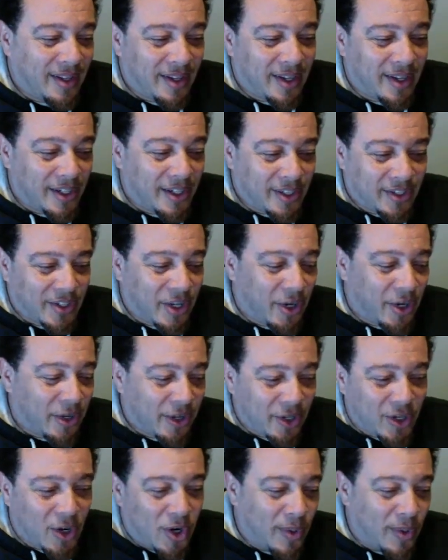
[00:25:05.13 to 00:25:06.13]
It's turned
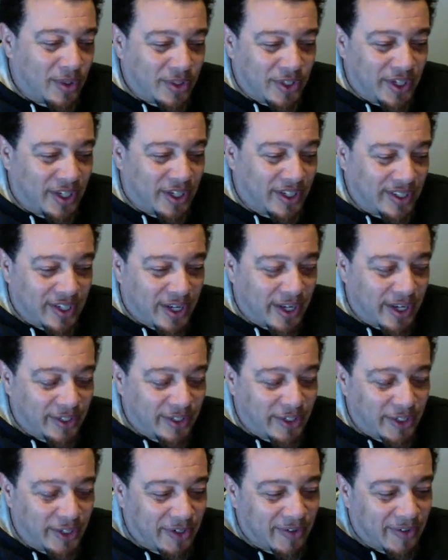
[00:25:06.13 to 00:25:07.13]
to go into
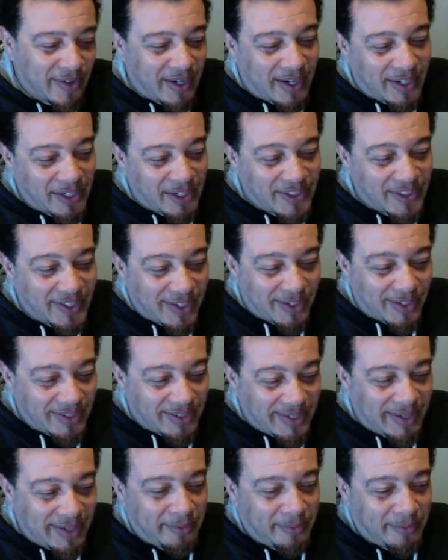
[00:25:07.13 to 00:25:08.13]
your center
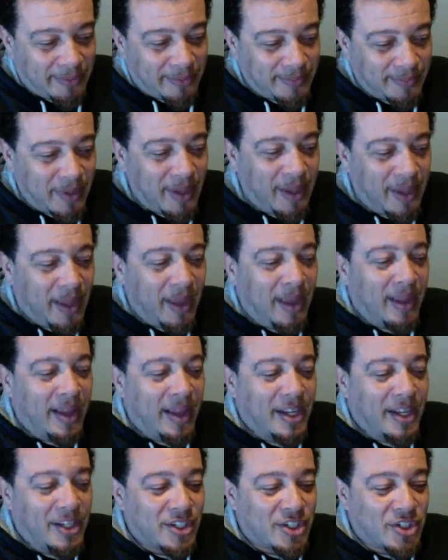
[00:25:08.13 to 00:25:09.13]
diff.
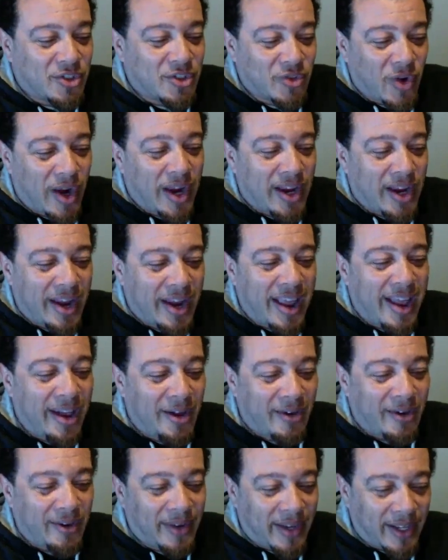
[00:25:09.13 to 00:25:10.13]
It's straight
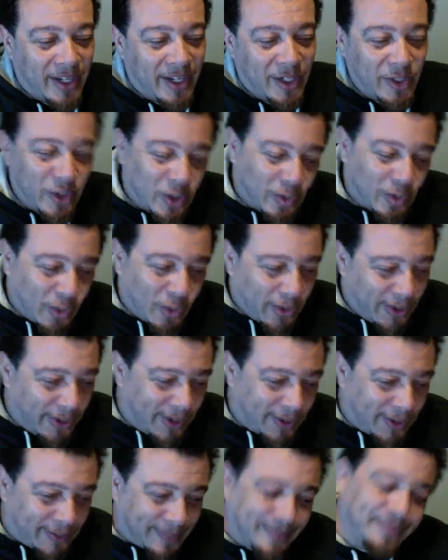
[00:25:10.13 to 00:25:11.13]
now in the
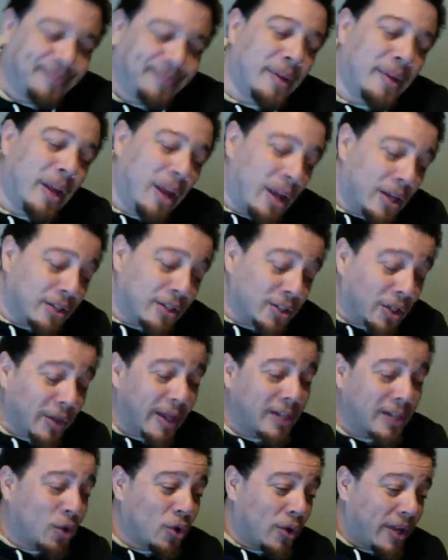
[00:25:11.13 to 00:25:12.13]
2.0. So
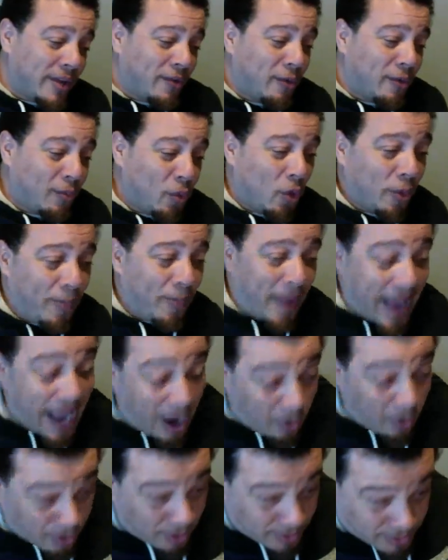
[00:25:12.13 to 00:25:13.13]
that's going to give it more
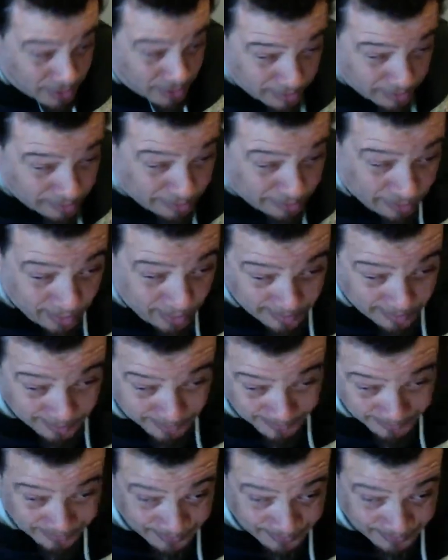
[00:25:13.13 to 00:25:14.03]
power to the front.